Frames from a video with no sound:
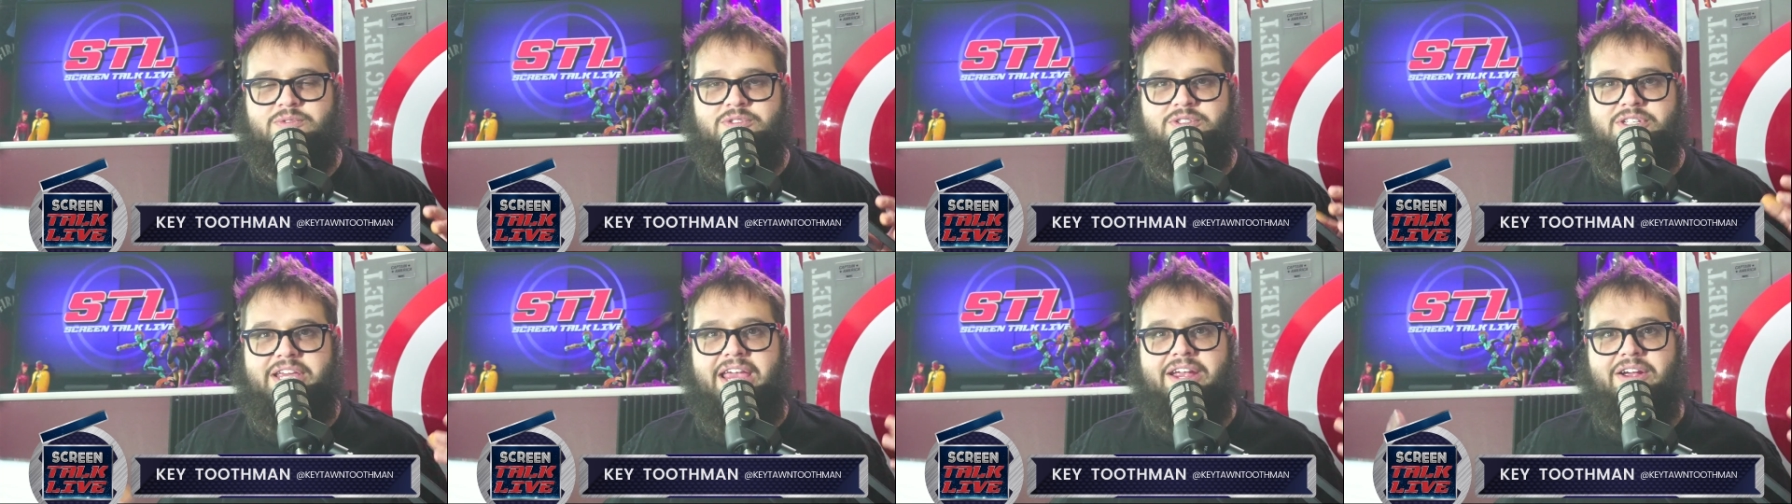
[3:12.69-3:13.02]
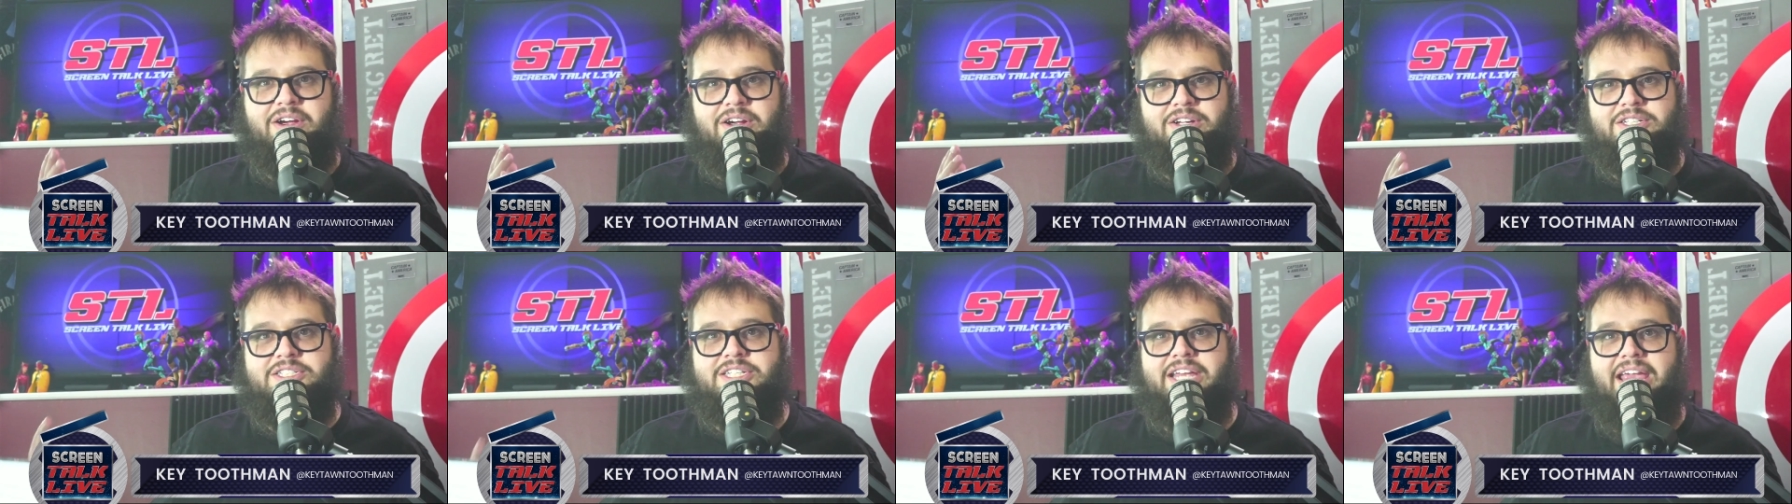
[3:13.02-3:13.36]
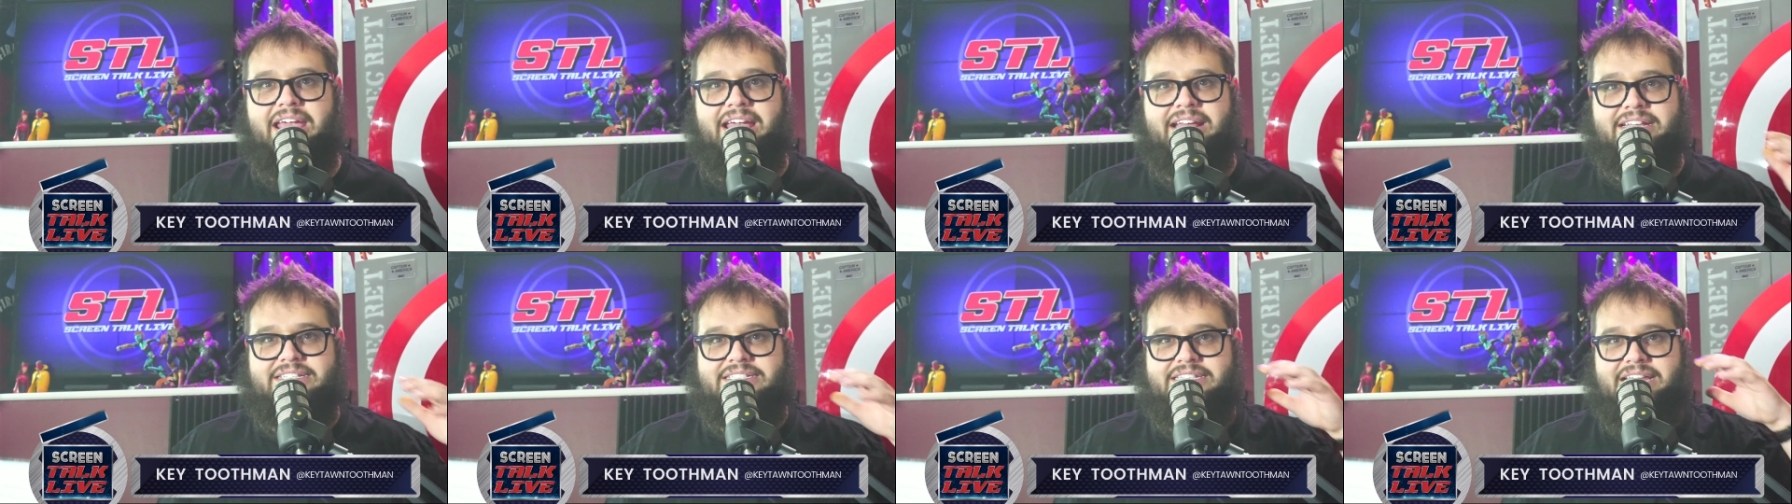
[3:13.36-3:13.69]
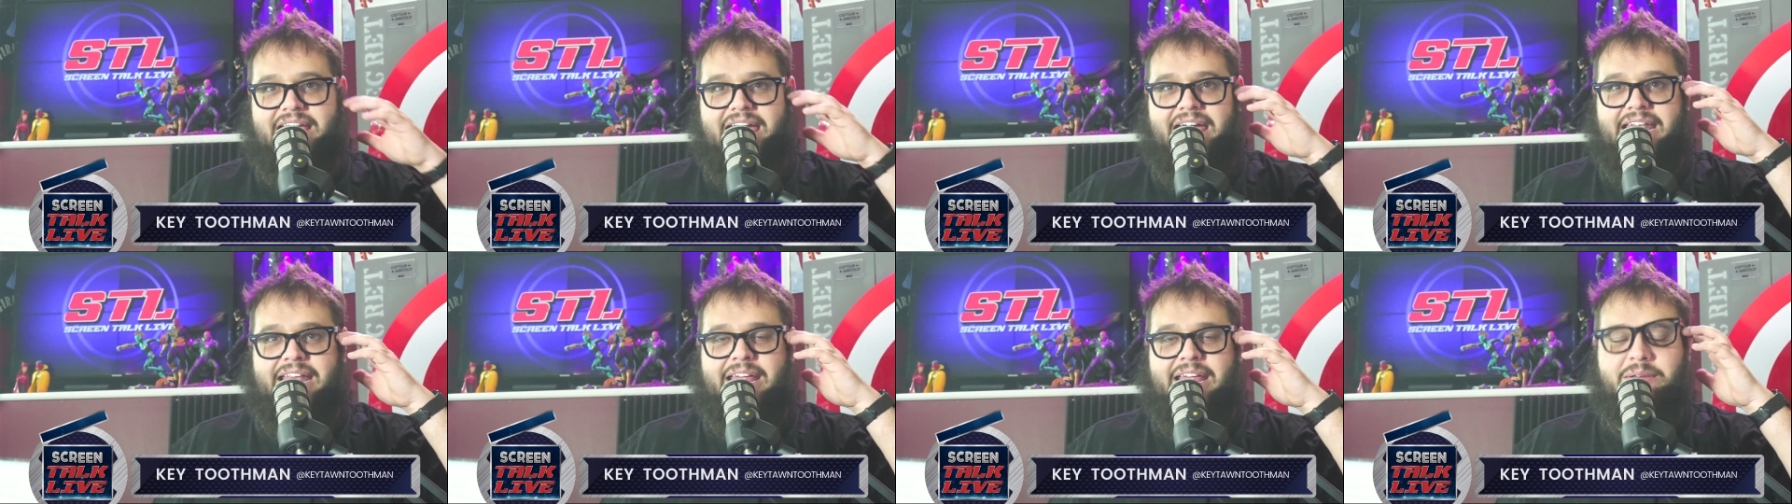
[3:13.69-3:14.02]
take our chance
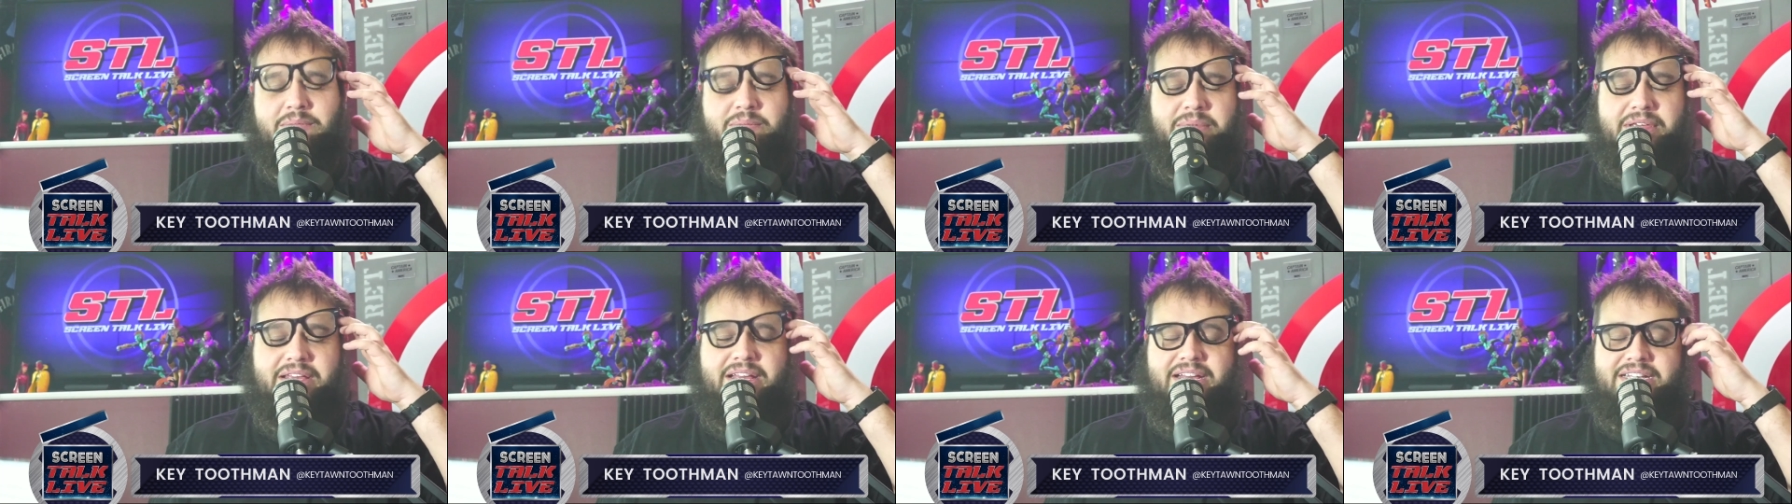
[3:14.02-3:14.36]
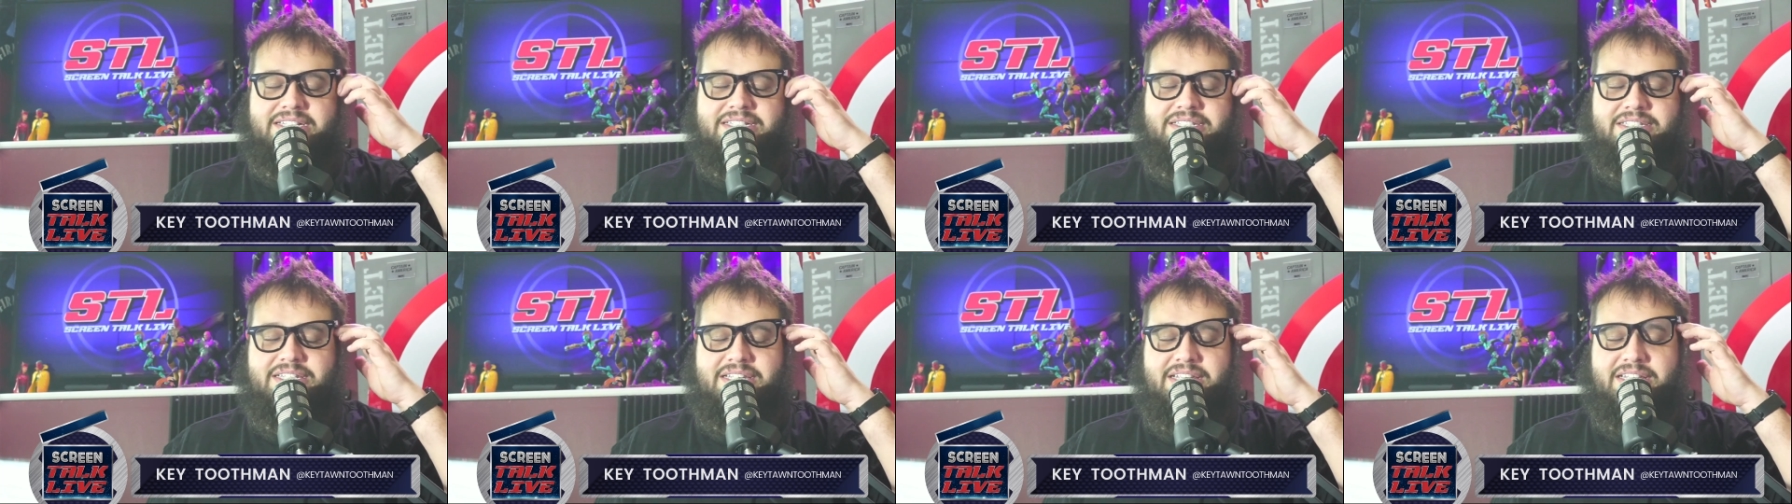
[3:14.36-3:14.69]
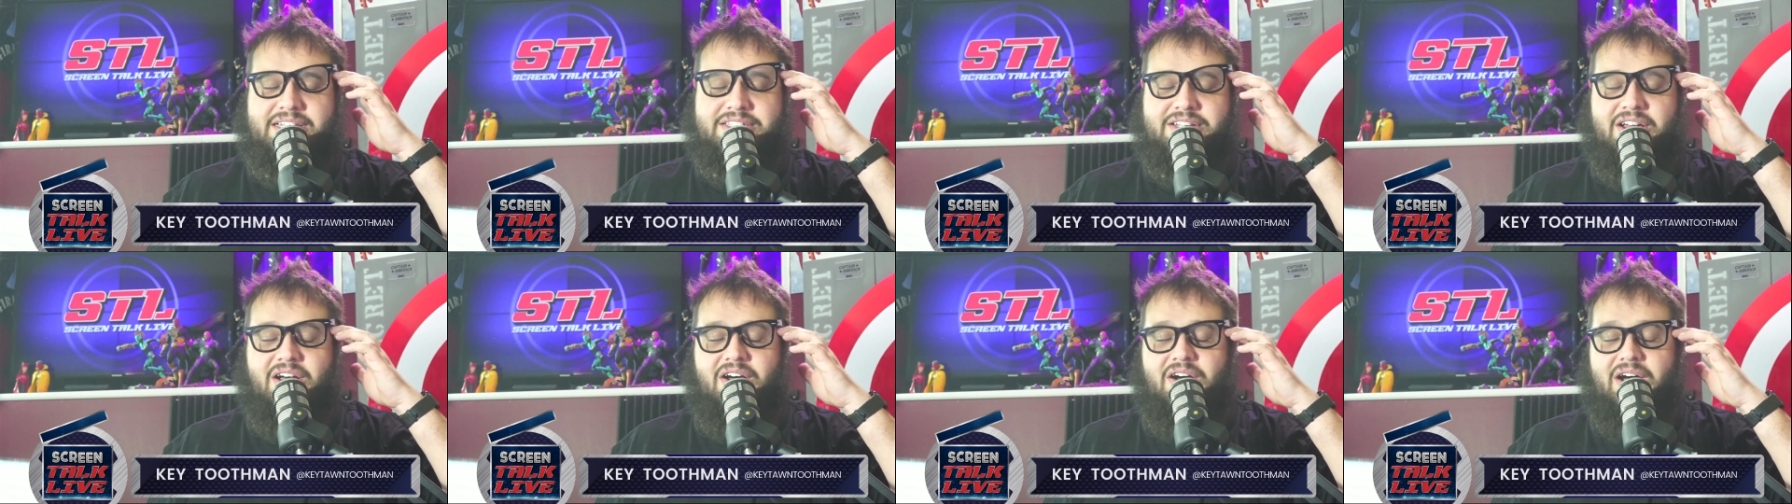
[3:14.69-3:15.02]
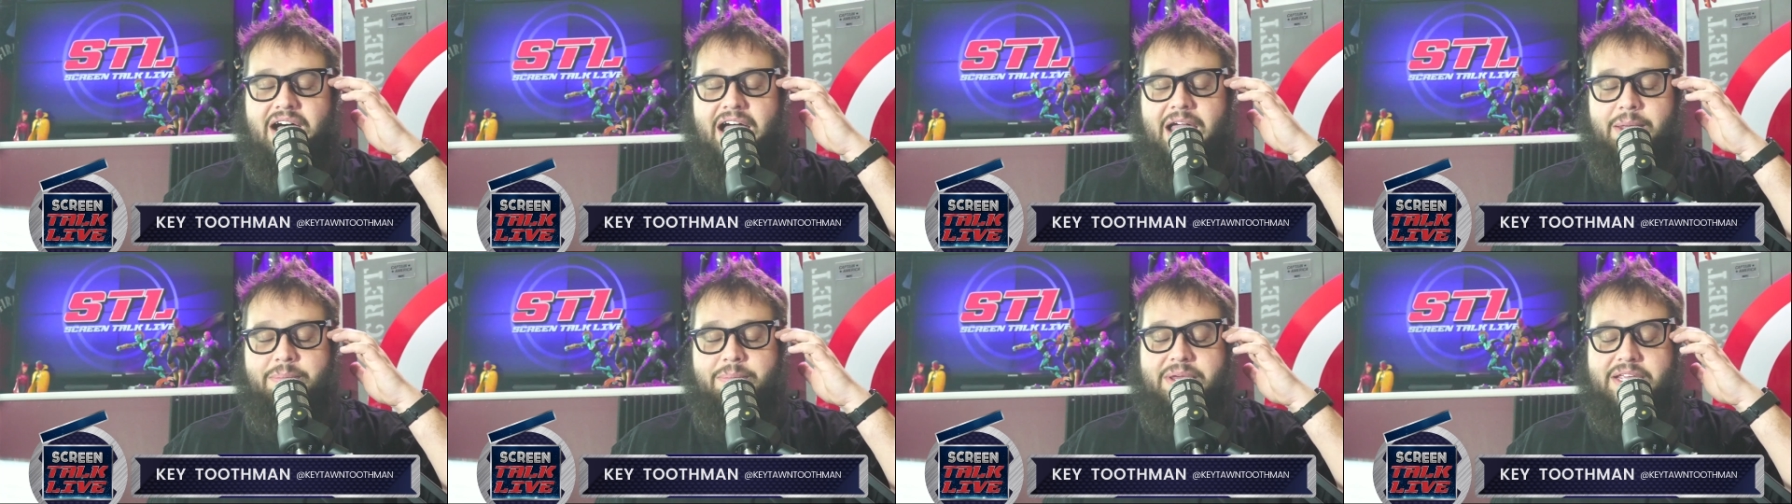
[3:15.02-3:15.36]
at it because it's
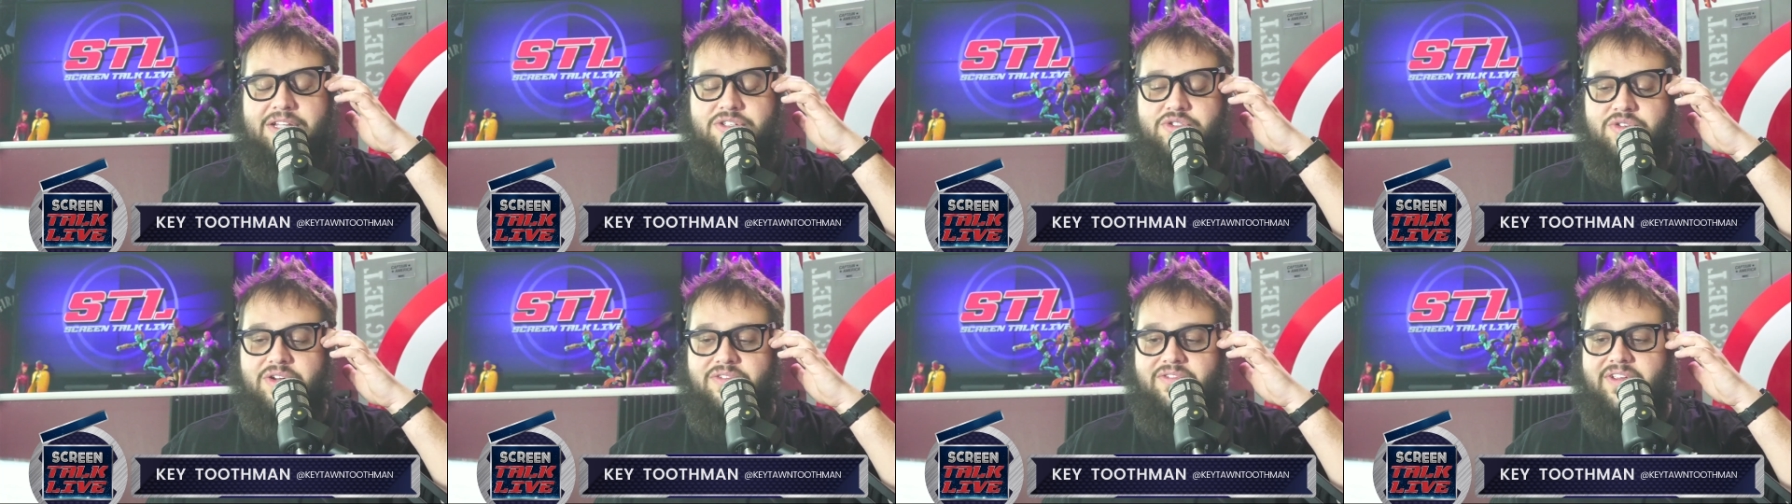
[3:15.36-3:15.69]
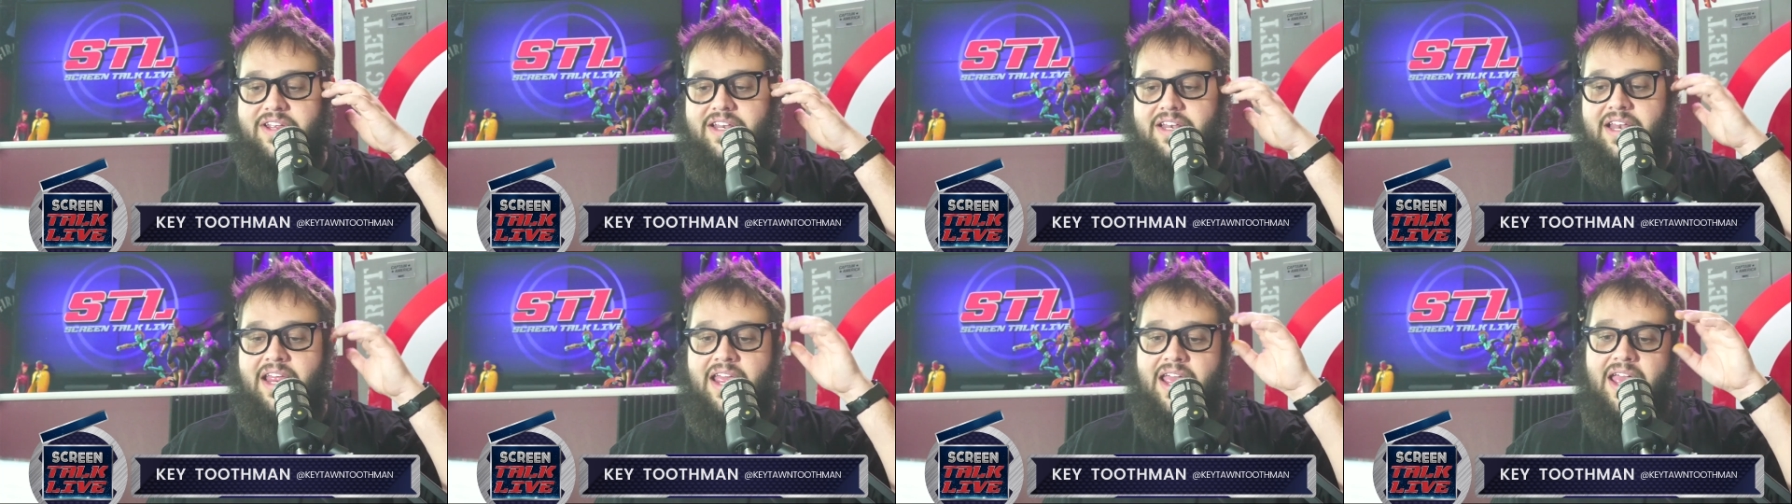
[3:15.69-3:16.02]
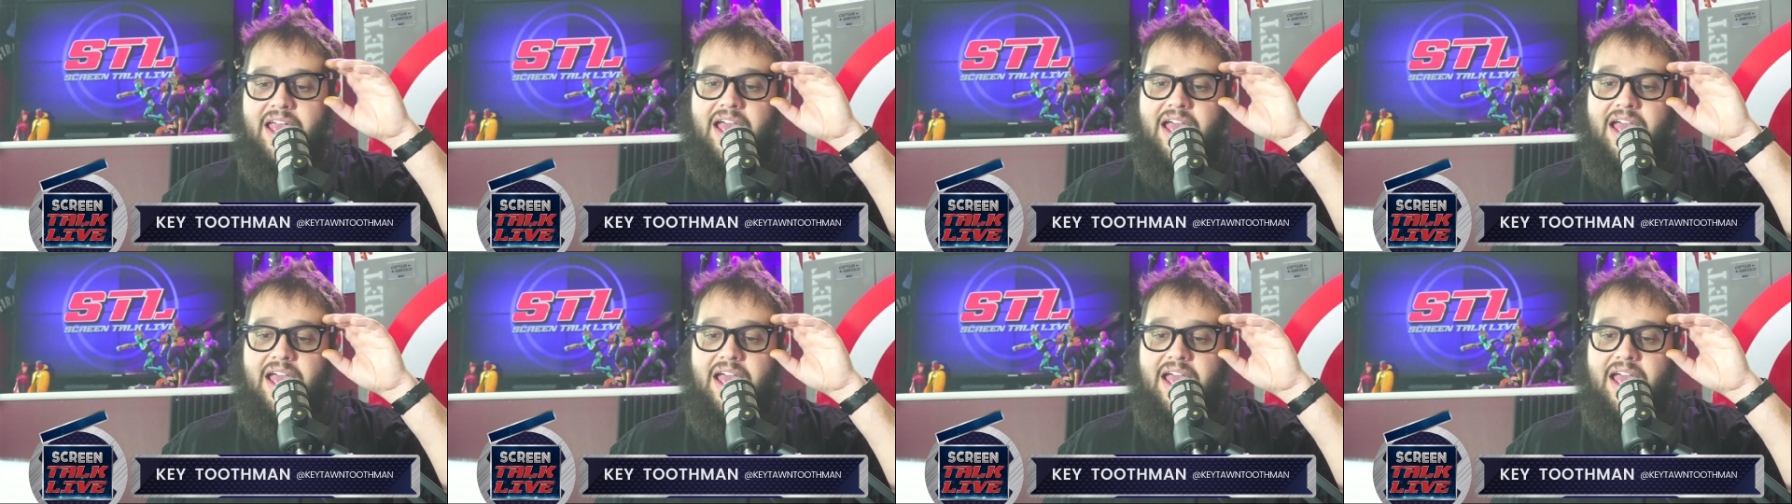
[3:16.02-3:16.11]
all IP driven.